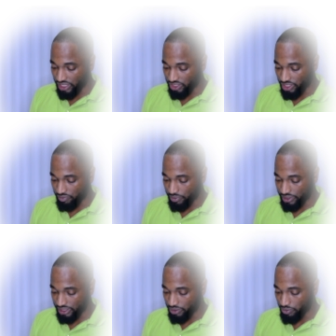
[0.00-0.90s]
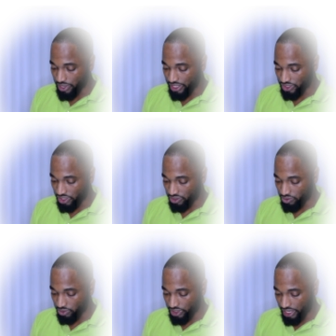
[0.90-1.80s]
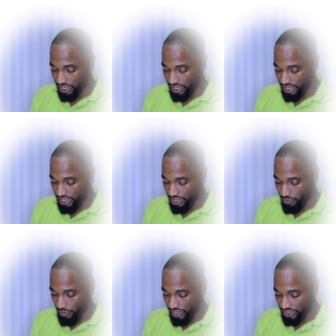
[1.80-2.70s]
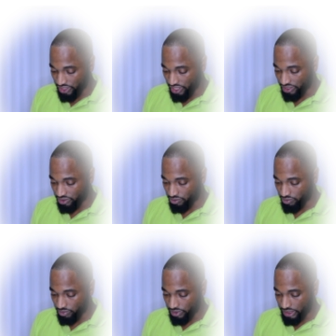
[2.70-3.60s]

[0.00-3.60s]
I should have put equation 2 here. Equation 2.